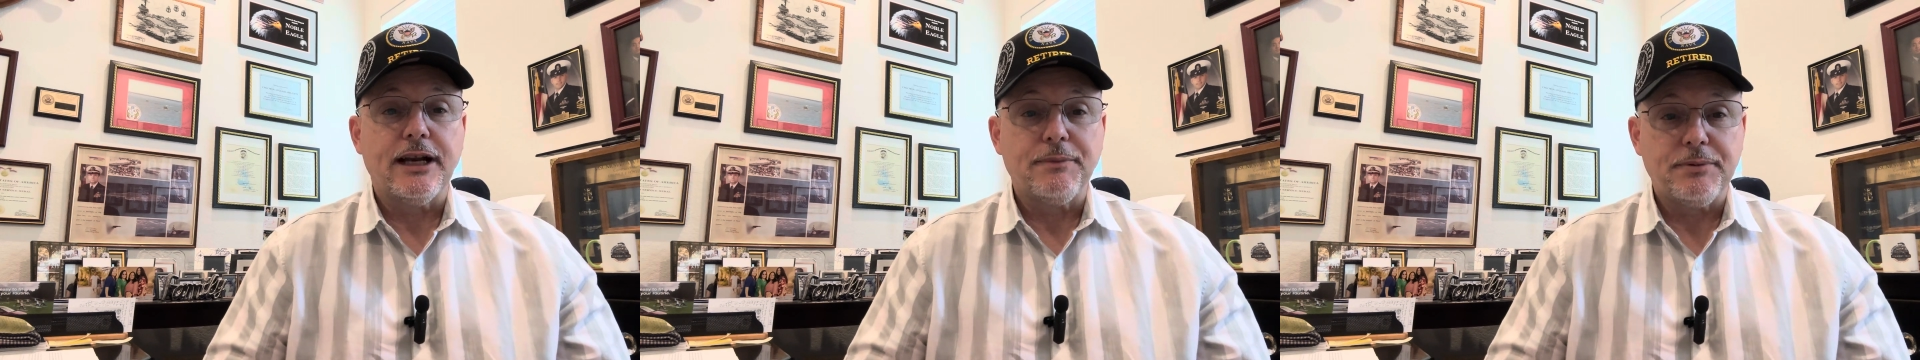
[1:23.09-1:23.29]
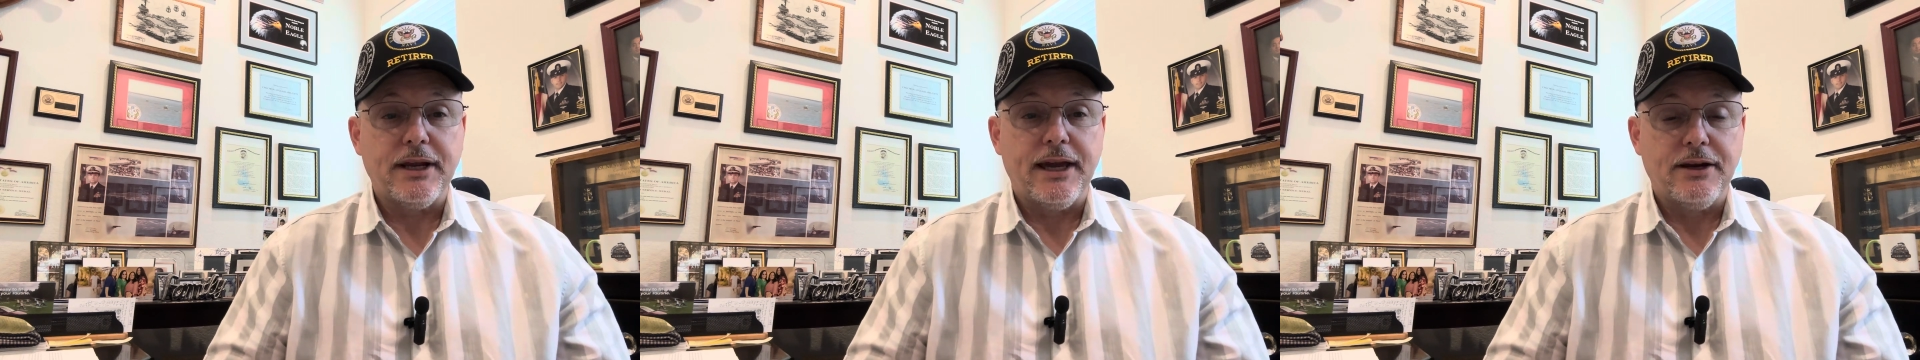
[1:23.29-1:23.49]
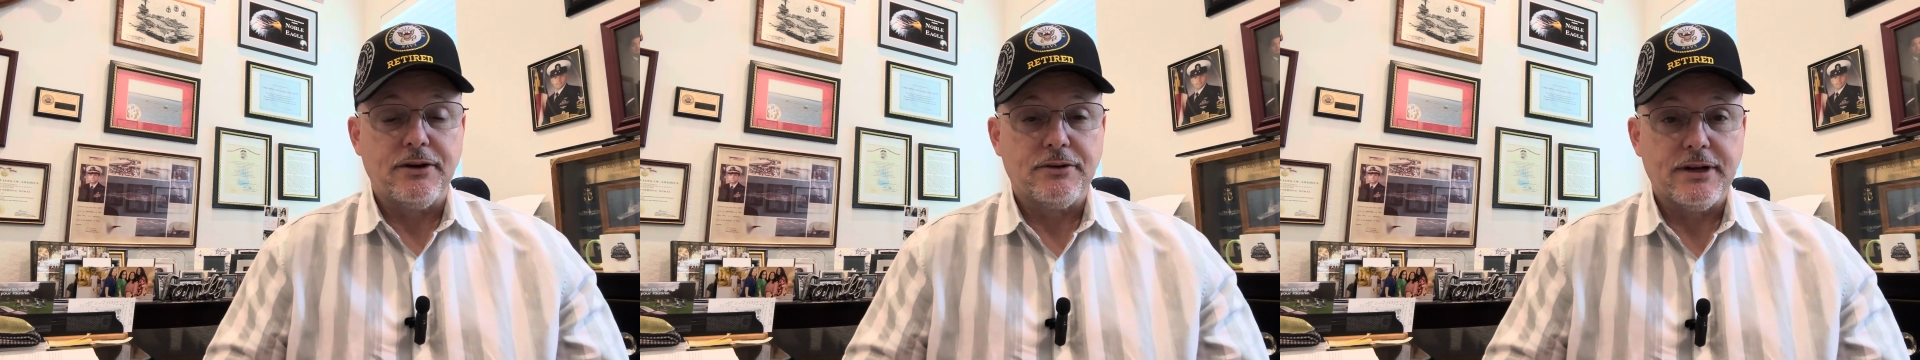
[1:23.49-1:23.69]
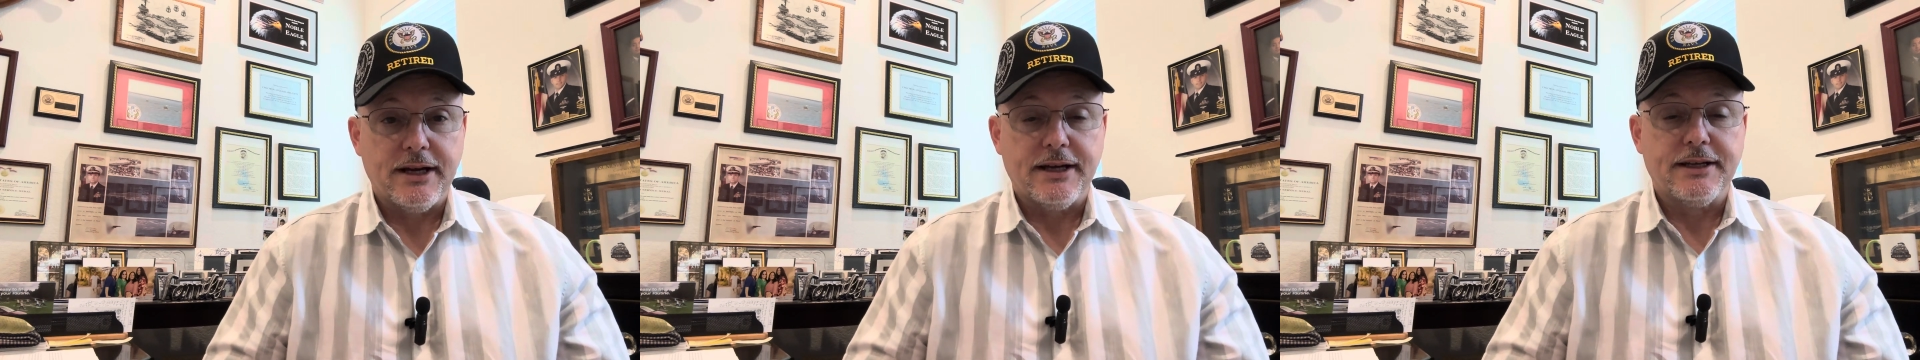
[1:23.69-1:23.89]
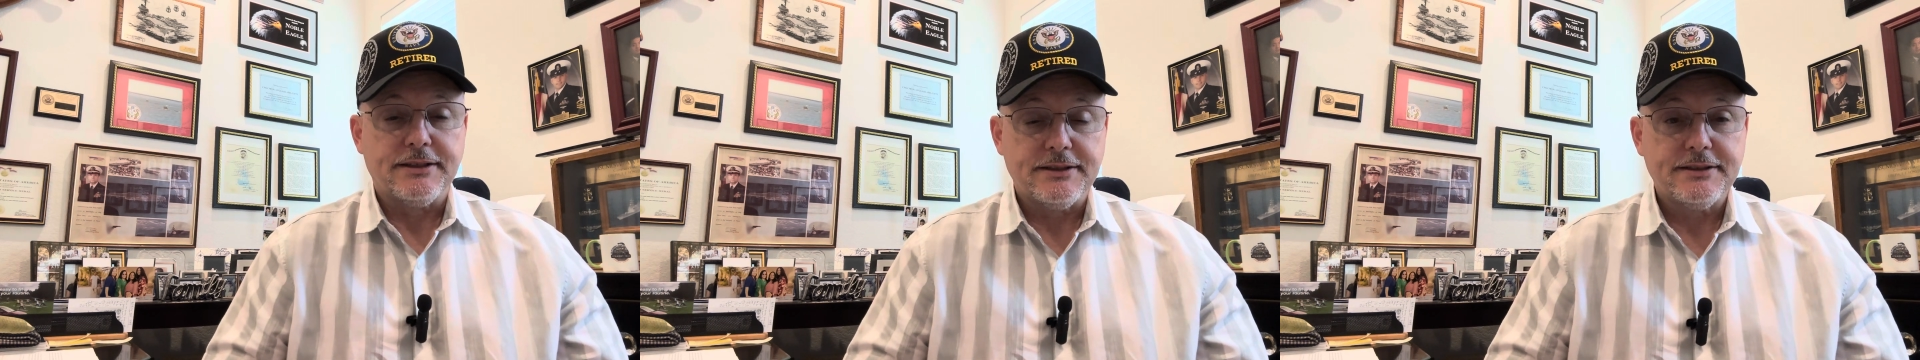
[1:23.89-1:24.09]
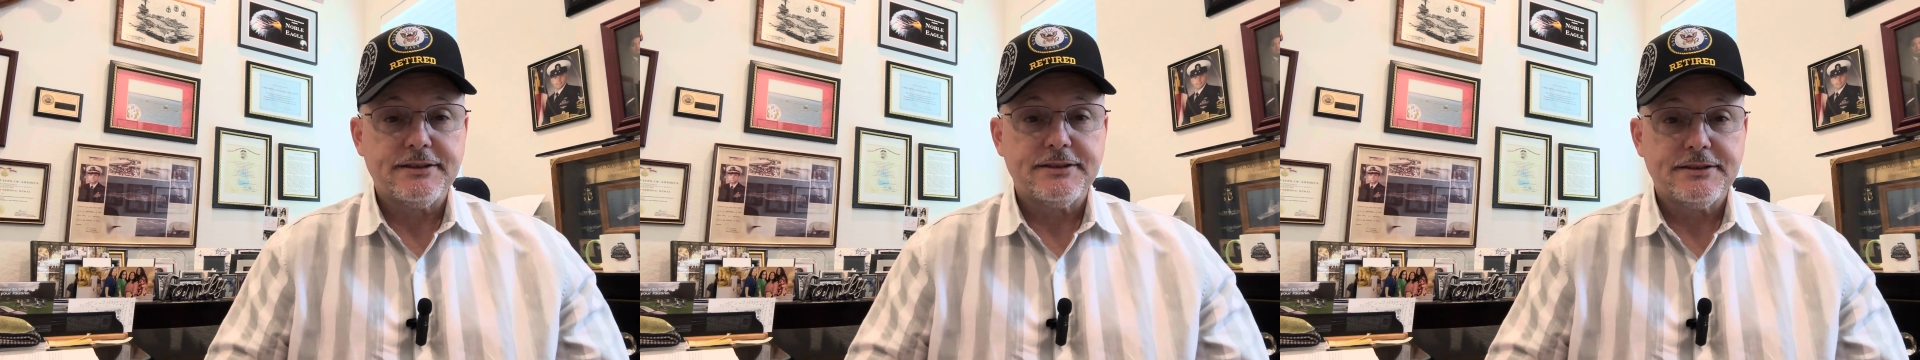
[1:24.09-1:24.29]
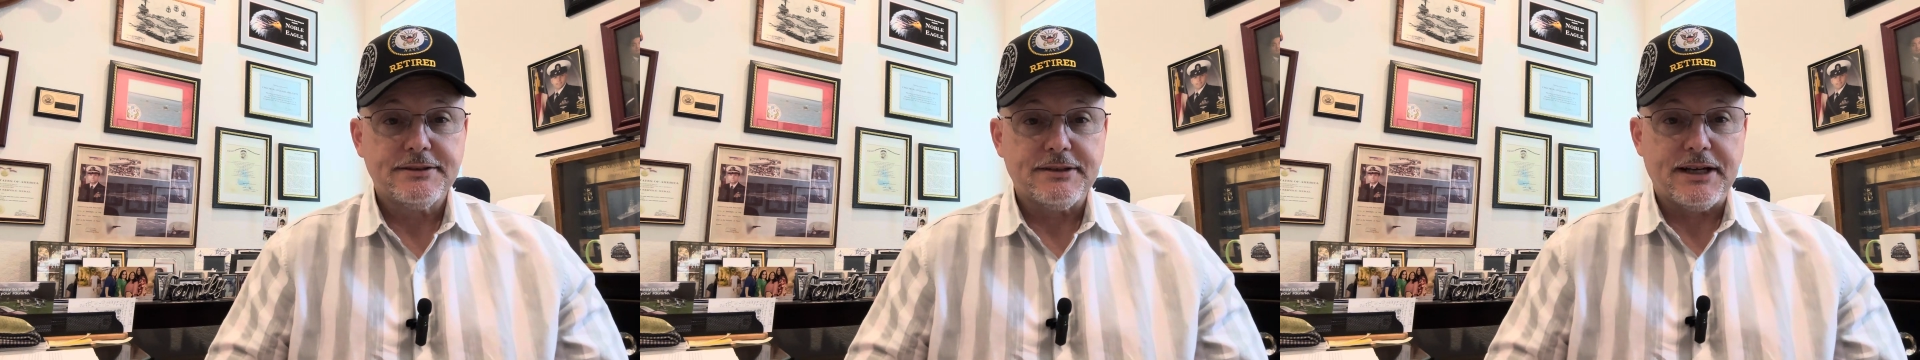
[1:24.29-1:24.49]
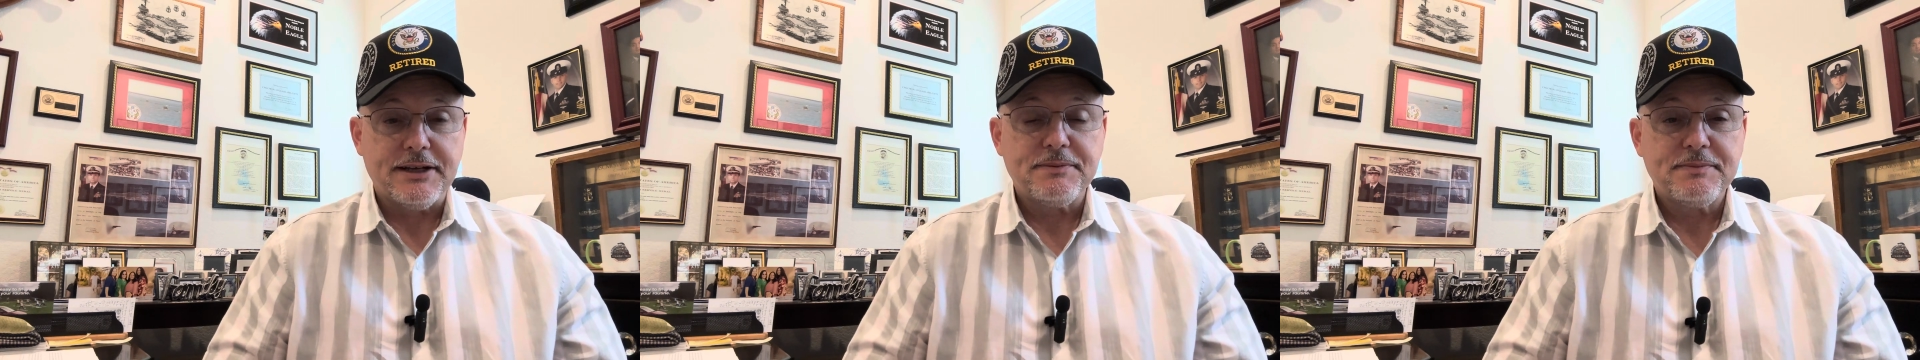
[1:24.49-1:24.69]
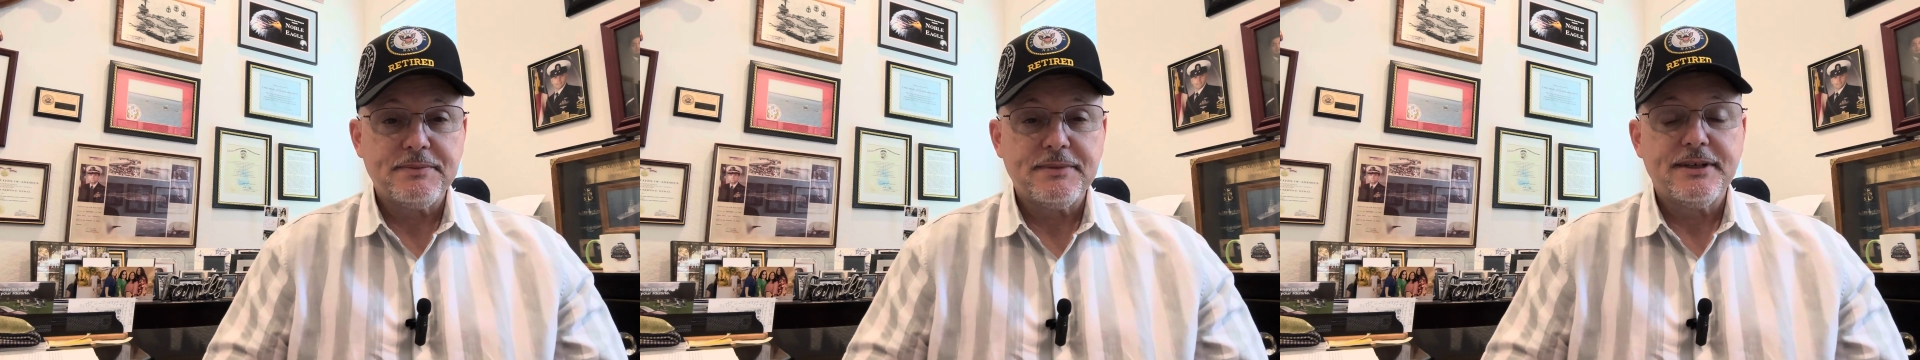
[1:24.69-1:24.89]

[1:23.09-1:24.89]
up at 8 or 9, right?